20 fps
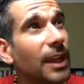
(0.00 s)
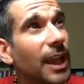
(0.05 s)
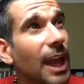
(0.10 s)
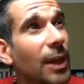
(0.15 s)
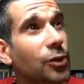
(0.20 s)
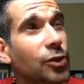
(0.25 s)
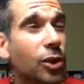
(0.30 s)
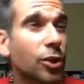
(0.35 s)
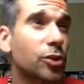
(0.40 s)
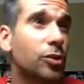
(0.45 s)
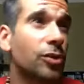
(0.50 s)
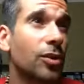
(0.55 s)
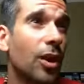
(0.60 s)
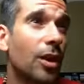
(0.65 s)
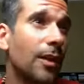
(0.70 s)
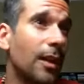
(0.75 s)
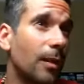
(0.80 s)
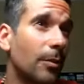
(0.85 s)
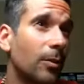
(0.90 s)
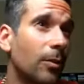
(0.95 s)
I should
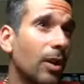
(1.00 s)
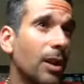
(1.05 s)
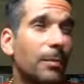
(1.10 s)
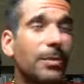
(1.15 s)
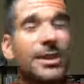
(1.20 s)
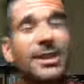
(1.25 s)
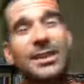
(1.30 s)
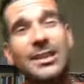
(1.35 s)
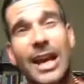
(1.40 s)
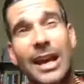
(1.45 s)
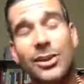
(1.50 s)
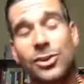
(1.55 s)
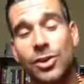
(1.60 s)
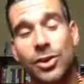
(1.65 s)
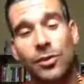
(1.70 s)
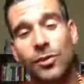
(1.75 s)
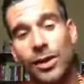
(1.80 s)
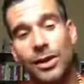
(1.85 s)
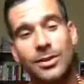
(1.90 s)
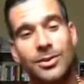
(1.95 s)
know that, I'm Greek, but this is
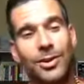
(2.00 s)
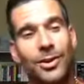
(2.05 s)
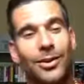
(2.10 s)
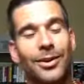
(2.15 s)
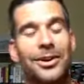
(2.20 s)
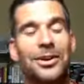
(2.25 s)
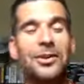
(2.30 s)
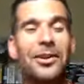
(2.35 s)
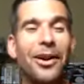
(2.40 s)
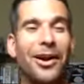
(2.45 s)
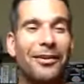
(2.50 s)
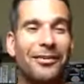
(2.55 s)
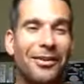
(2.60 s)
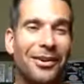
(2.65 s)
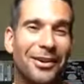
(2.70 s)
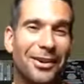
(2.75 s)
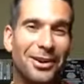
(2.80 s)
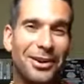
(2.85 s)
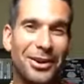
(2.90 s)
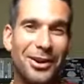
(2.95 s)
ancient Greek, so
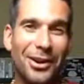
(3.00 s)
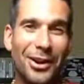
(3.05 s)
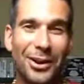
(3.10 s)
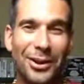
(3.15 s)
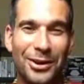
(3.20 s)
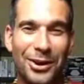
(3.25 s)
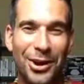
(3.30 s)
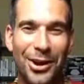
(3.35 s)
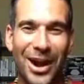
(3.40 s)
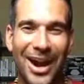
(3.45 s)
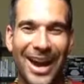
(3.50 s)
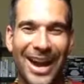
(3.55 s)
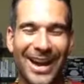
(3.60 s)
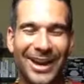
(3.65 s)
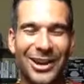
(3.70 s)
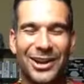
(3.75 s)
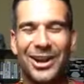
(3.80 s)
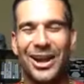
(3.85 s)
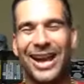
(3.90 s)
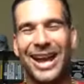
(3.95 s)
I don't know.
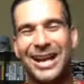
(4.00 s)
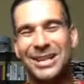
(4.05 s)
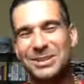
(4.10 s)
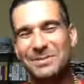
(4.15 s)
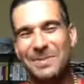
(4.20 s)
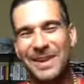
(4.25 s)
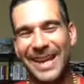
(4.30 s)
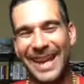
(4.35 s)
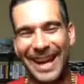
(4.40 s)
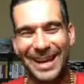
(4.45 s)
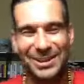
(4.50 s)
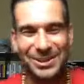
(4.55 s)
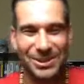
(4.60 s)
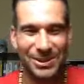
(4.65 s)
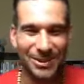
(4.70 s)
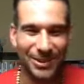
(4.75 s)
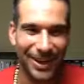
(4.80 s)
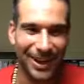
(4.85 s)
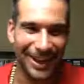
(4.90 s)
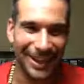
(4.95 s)
I can't speak
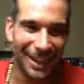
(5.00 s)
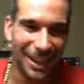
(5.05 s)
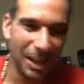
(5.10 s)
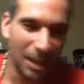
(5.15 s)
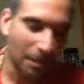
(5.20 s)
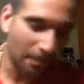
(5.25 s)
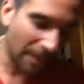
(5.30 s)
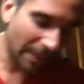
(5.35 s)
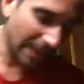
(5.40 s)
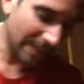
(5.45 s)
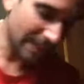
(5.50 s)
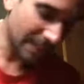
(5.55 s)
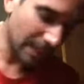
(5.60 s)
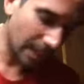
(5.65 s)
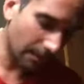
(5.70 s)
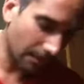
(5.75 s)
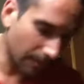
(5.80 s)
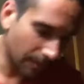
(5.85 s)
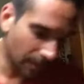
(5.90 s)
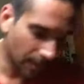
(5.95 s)
ancient Greek, but that's
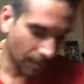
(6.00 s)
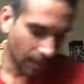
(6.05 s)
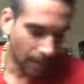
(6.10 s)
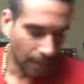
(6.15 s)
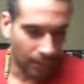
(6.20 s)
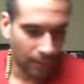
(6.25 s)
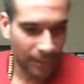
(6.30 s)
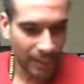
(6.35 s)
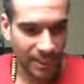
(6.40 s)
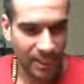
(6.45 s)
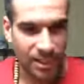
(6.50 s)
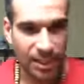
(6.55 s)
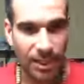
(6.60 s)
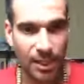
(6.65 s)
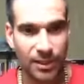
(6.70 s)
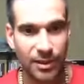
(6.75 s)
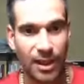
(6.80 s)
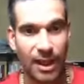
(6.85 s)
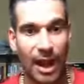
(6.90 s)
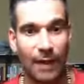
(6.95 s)

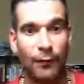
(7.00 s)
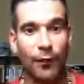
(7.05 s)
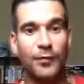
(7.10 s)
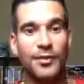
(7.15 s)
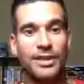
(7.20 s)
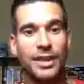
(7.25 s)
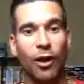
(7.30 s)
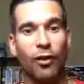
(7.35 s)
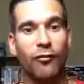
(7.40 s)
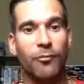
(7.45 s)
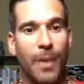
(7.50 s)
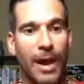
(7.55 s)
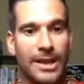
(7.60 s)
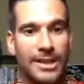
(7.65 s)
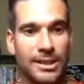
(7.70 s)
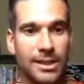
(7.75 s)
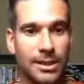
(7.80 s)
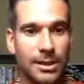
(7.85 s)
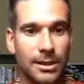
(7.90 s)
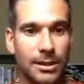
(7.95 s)
the love of self,
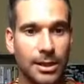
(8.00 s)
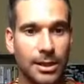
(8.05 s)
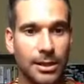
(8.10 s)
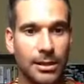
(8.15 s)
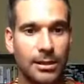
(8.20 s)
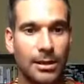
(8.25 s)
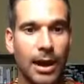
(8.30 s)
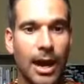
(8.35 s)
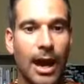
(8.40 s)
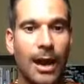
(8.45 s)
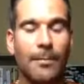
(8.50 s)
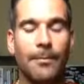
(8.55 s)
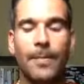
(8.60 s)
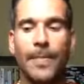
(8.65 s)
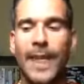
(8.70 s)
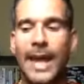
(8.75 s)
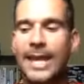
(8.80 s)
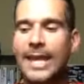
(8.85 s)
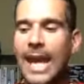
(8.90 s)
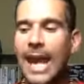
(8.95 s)
basically.
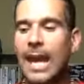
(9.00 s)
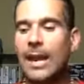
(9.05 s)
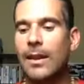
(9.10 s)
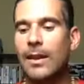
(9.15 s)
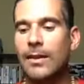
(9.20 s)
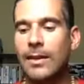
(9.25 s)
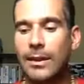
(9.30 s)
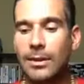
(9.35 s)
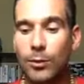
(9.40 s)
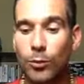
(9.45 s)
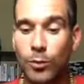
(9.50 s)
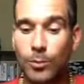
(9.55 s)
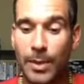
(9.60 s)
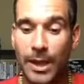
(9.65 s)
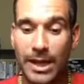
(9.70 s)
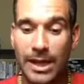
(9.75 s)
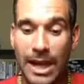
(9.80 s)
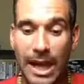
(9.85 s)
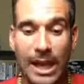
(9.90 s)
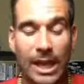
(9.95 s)
Again, there would
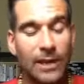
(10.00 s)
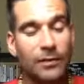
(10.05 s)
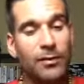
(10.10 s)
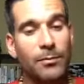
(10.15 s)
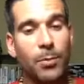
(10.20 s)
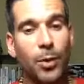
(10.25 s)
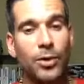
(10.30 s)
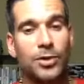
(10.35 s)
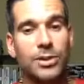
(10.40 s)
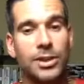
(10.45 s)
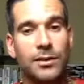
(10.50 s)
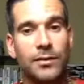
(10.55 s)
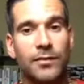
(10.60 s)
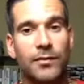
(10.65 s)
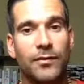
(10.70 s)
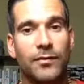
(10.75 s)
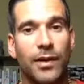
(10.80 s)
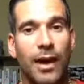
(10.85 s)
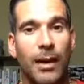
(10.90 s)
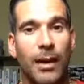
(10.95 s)
be negative and positive